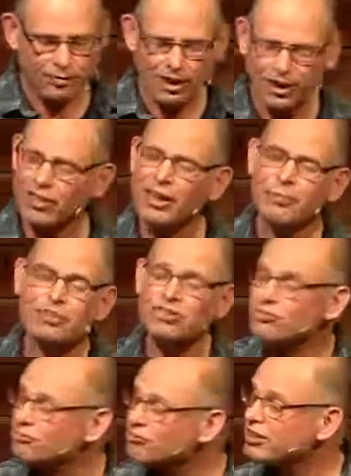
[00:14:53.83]
They were just
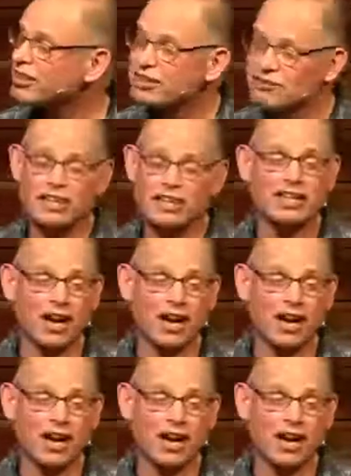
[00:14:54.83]
really, really